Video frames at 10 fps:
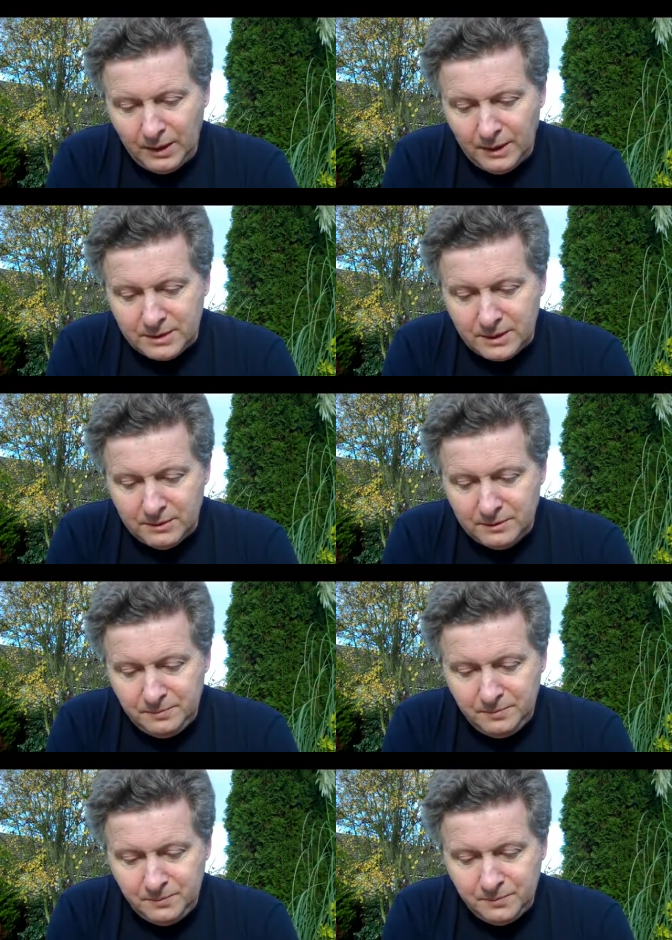So
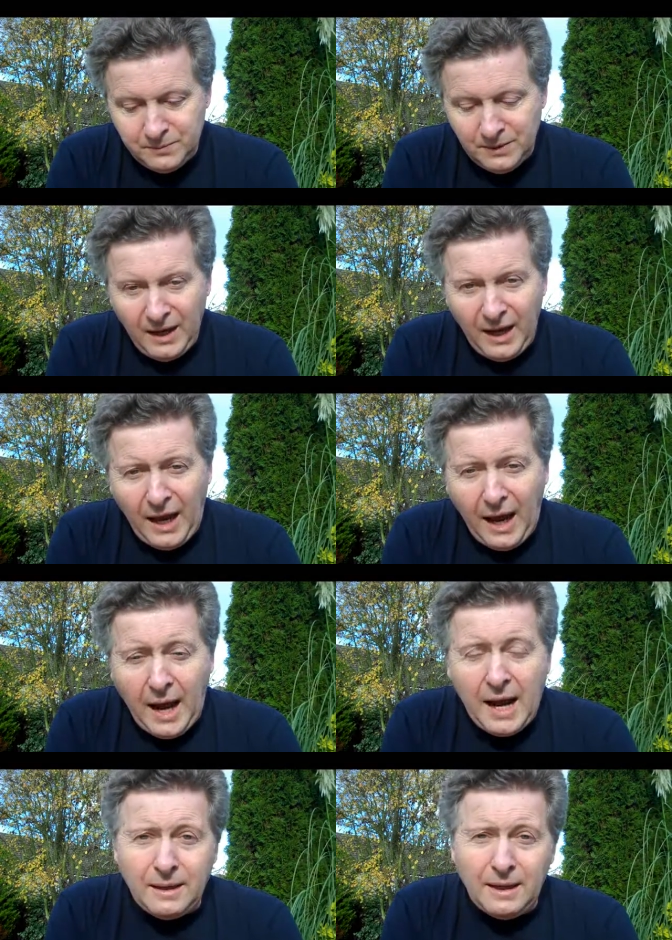
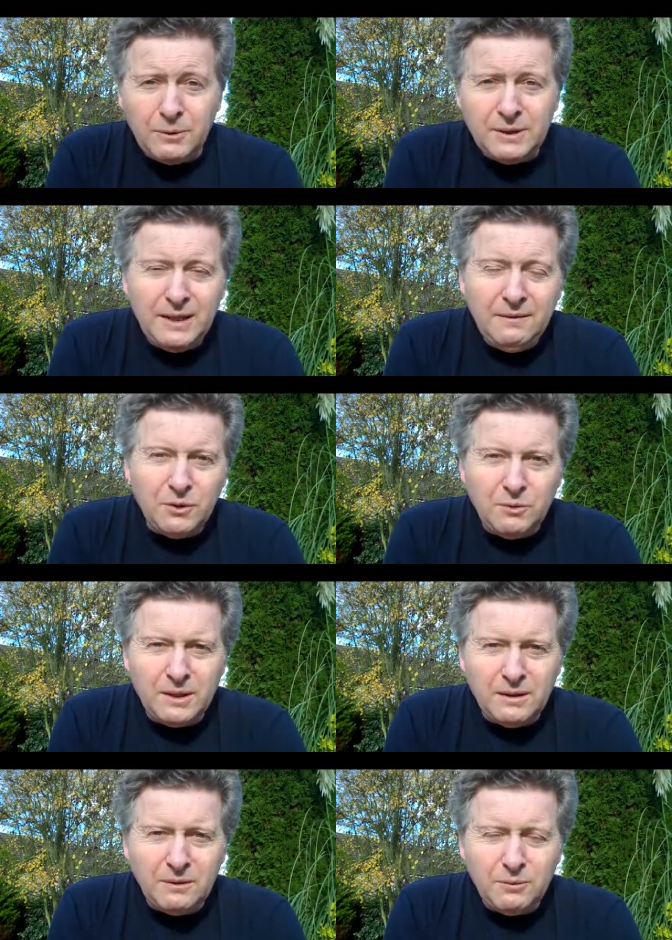I want to leave you
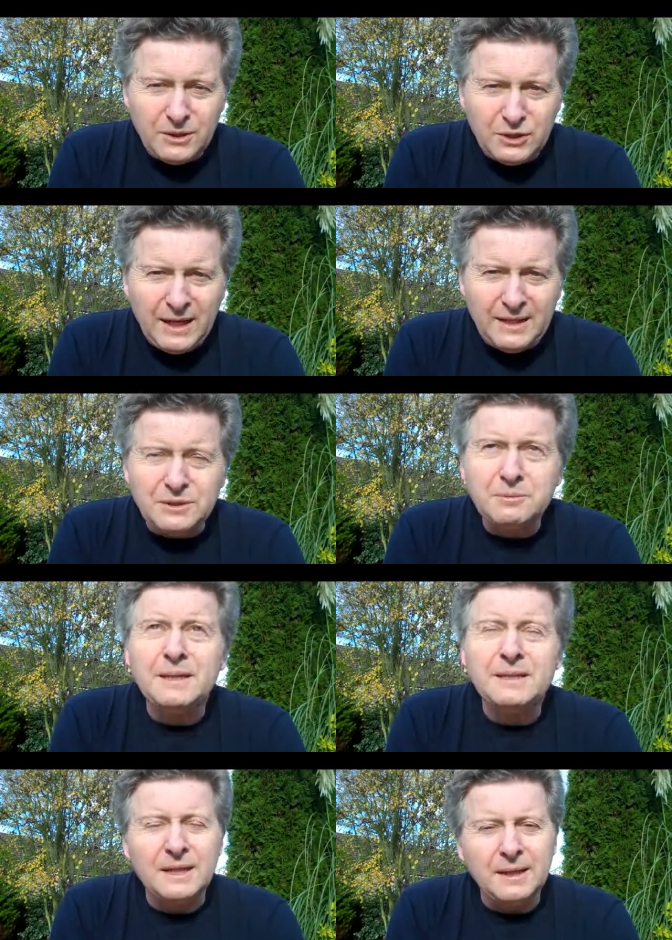with a challenge,
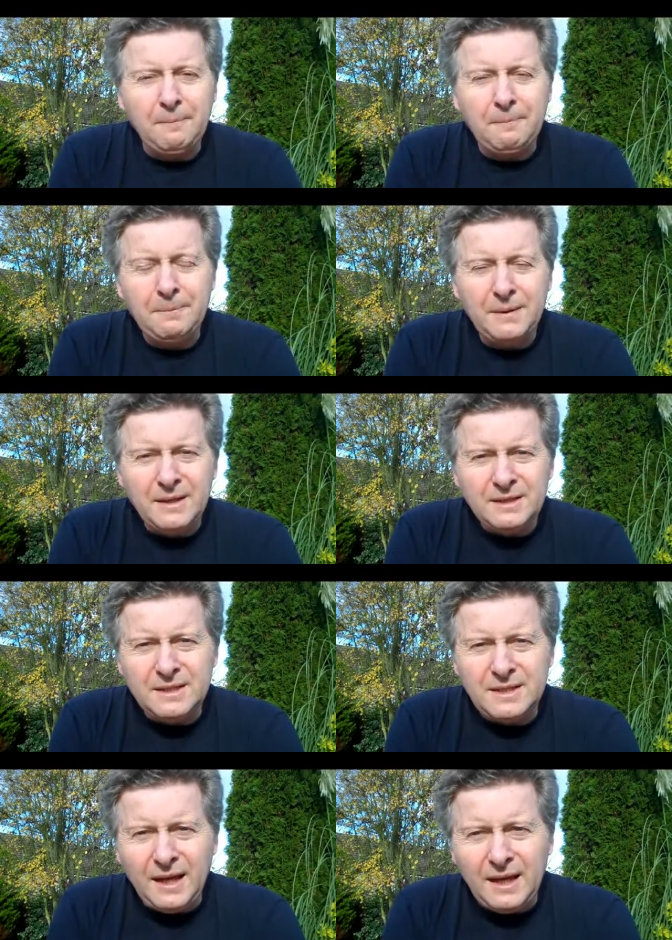basically, to
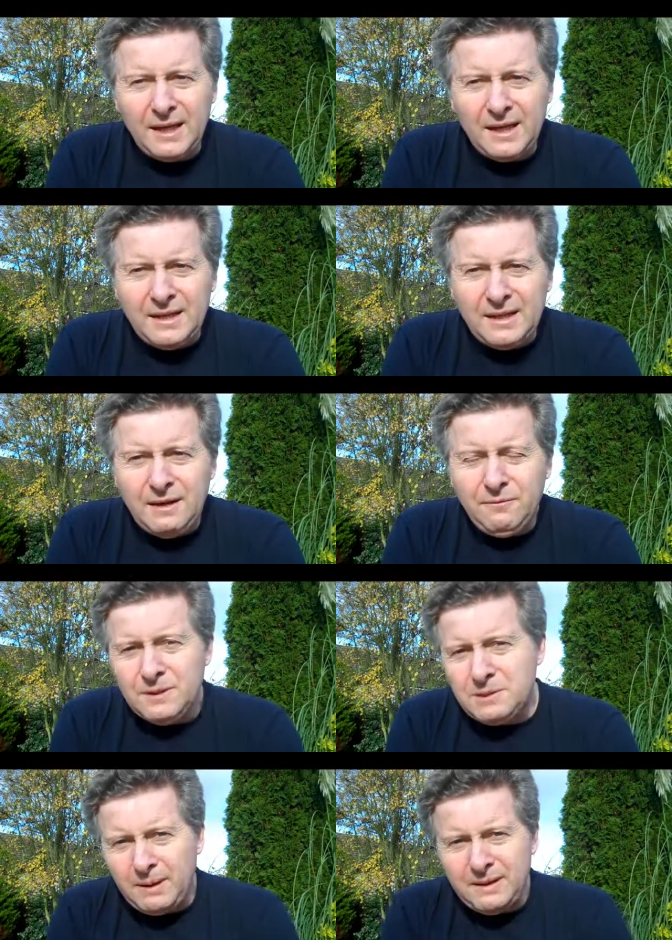say, if we're
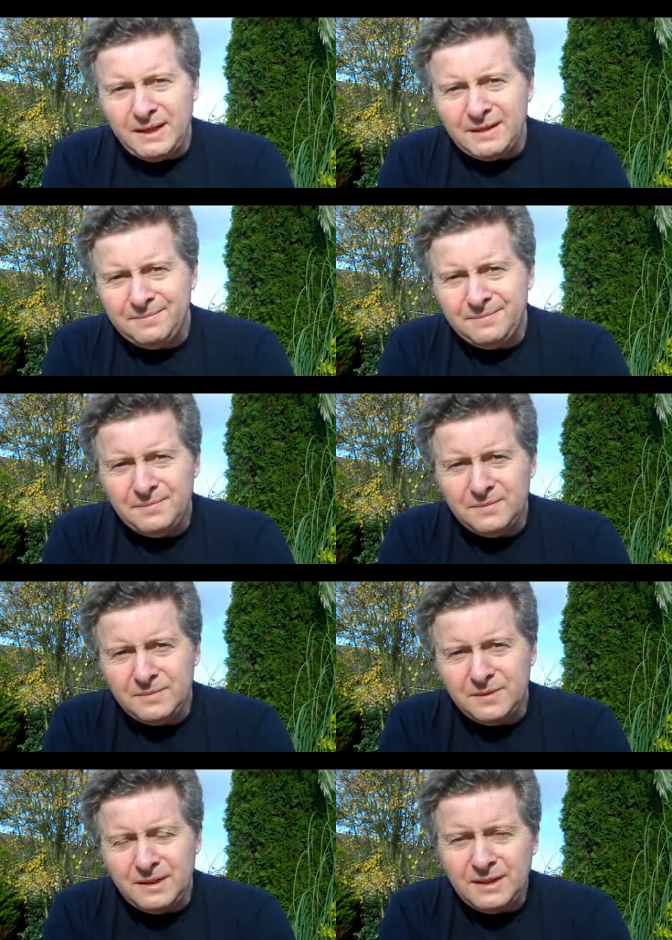spending
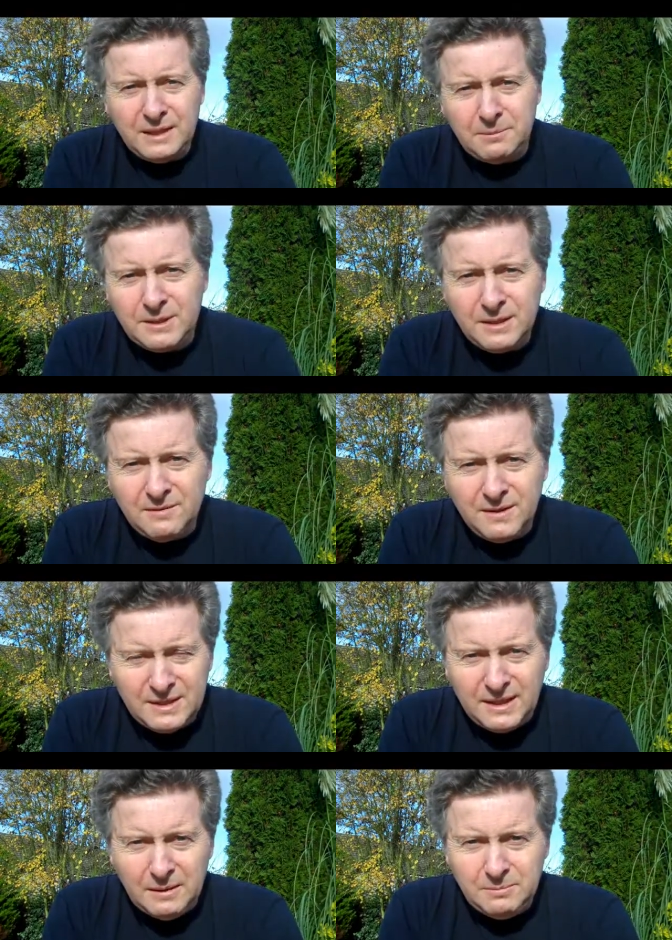90% of our
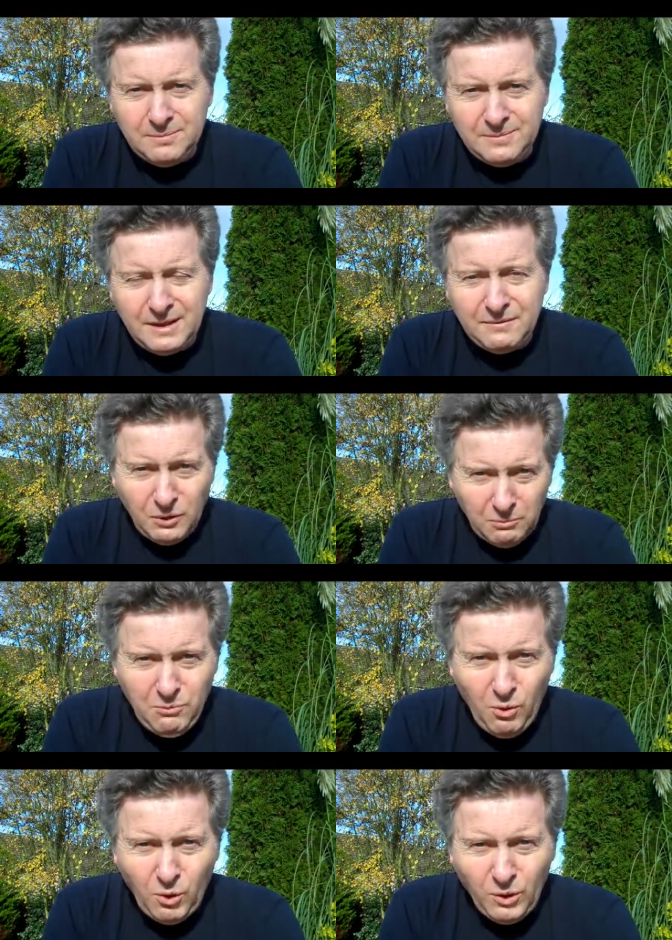time, if not
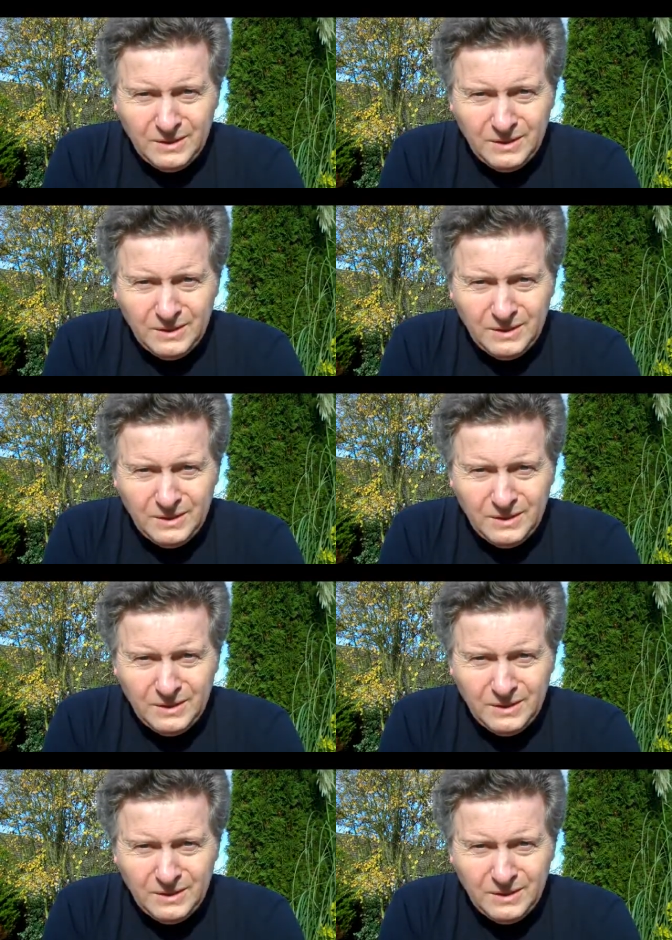more,